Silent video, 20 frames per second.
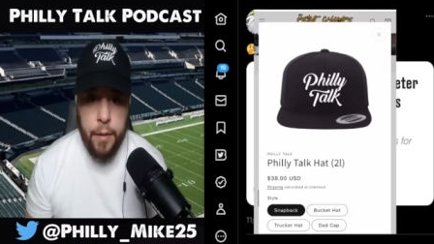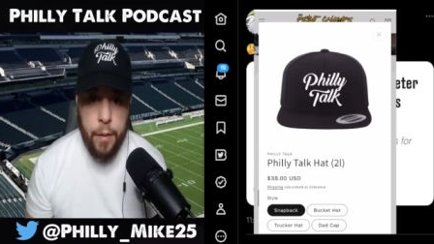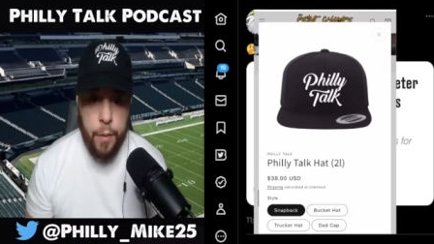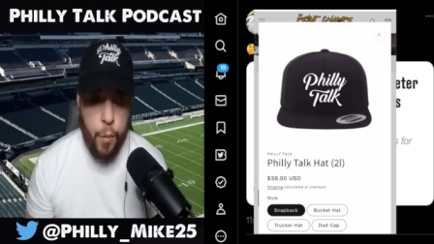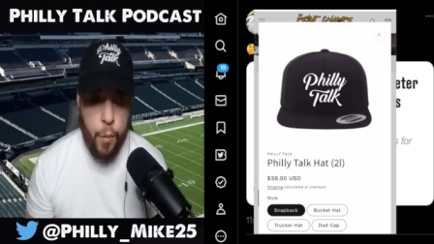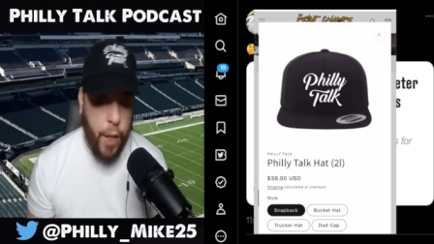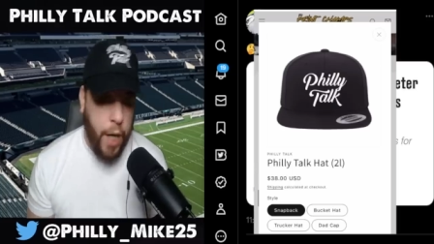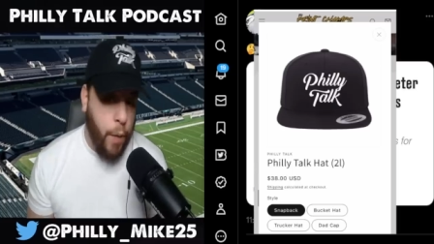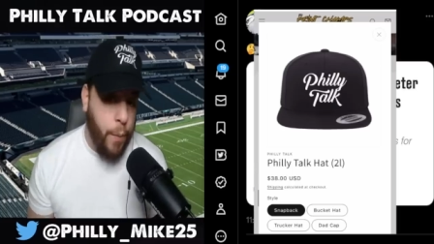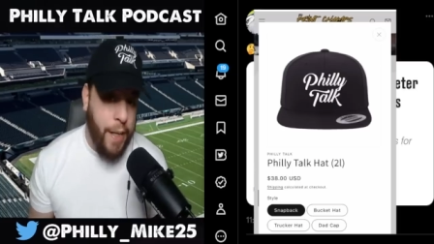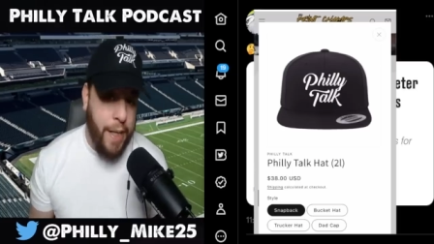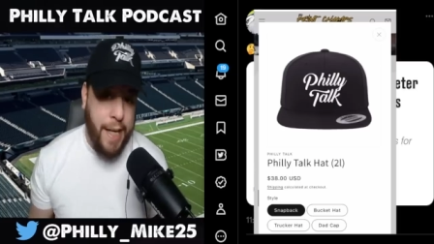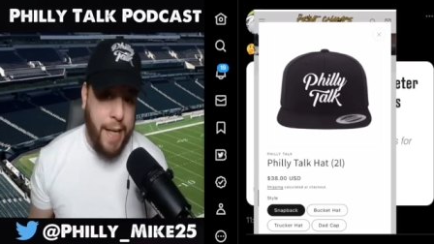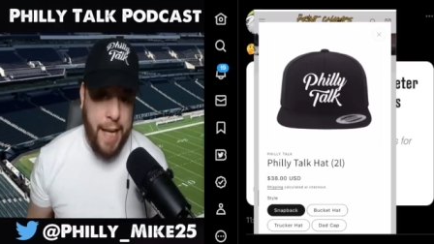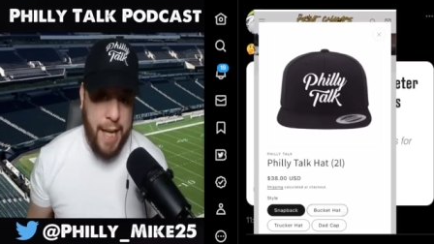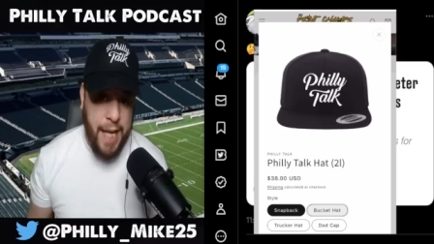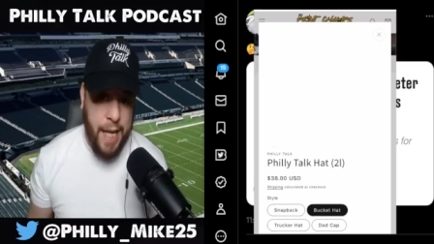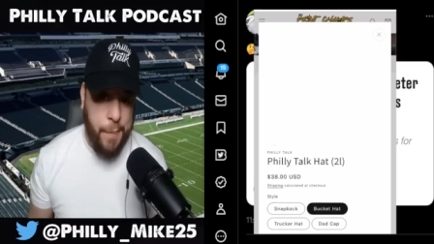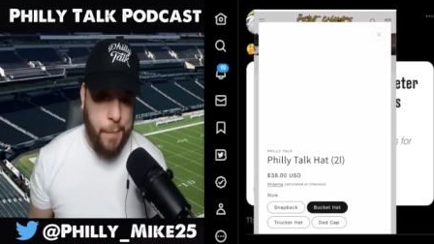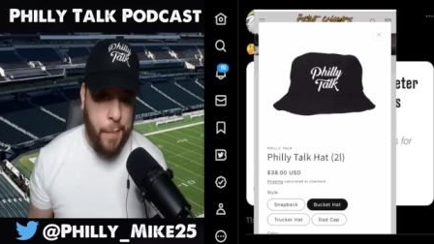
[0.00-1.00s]
Where we
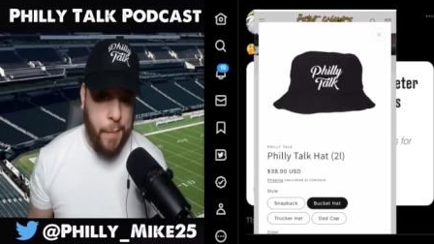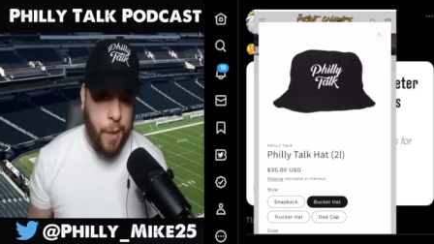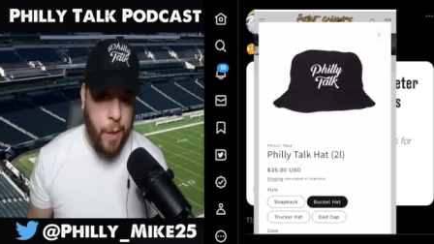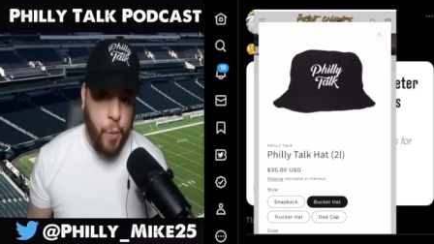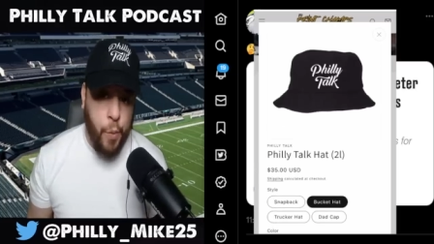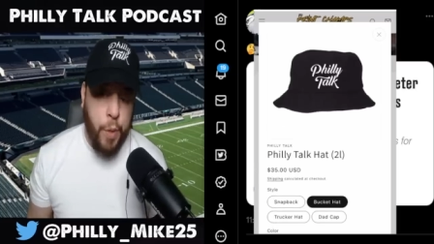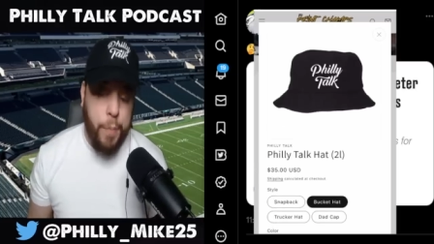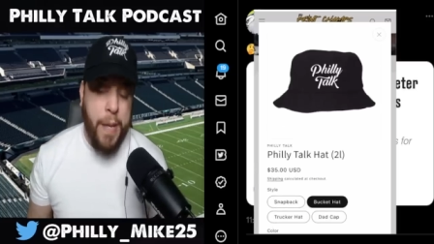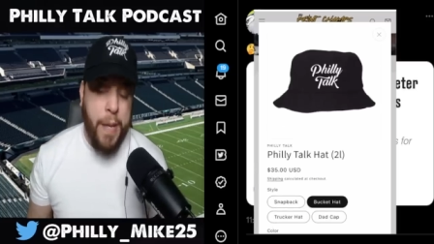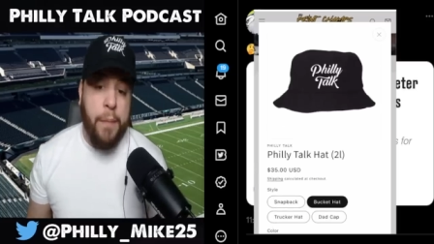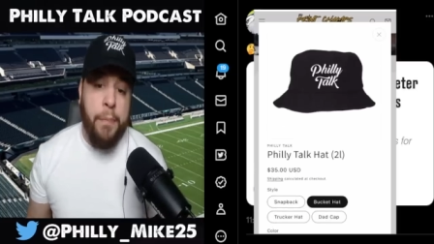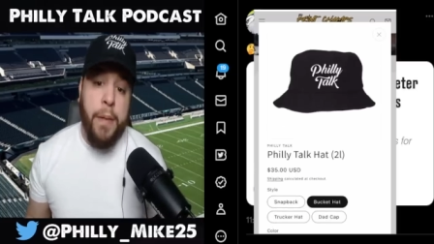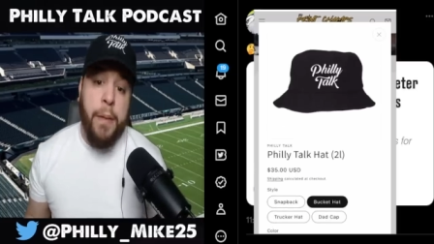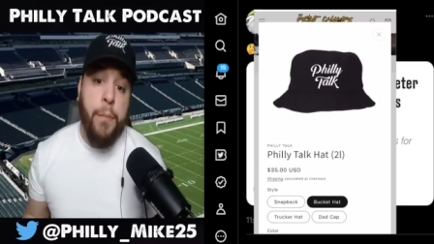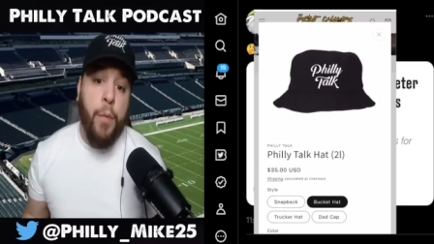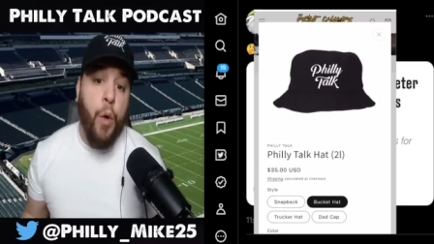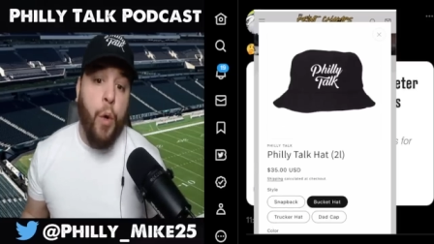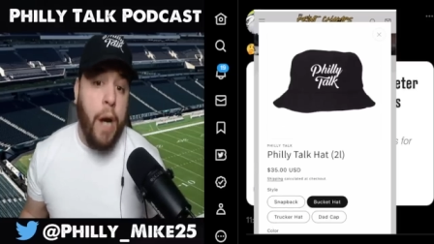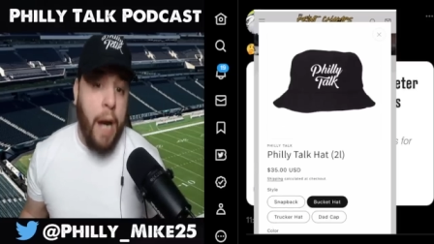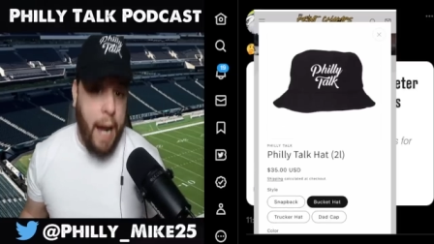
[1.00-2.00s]
get him would make me
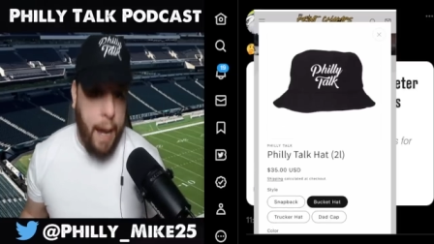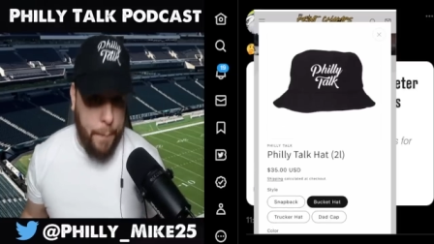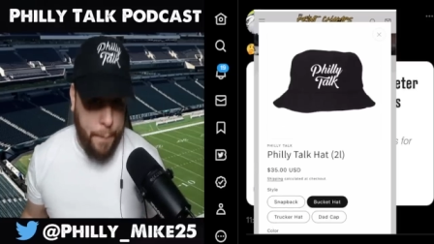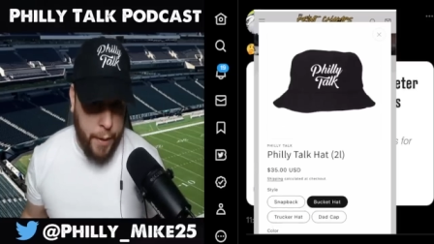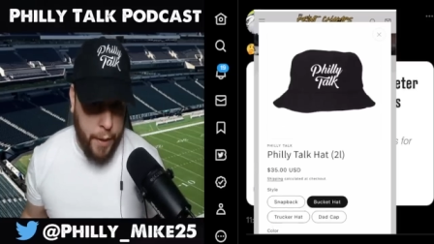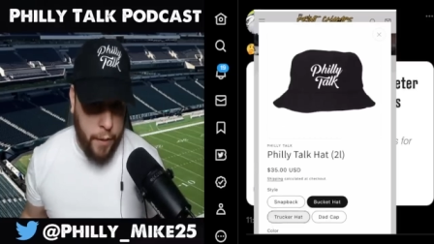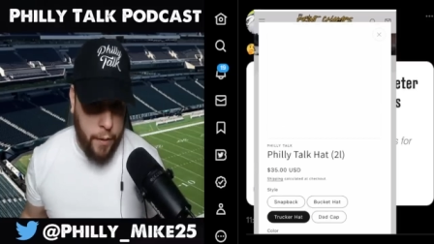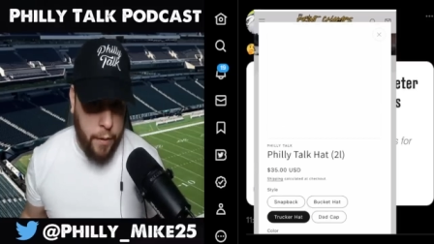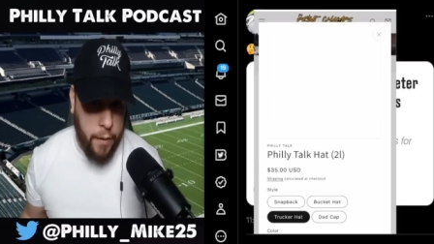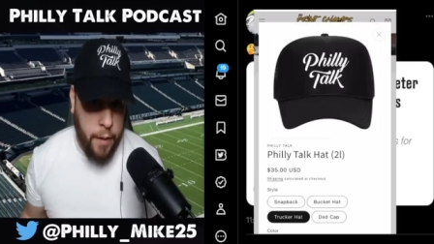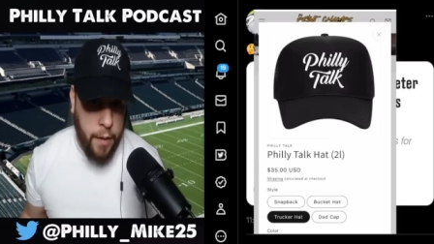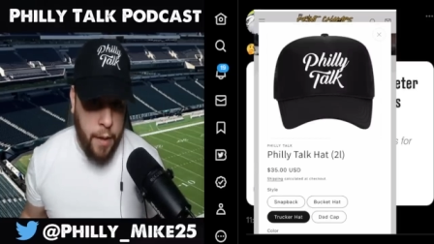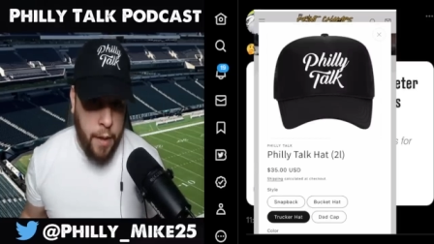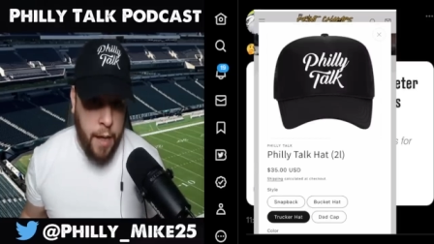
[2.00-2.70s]
more happier.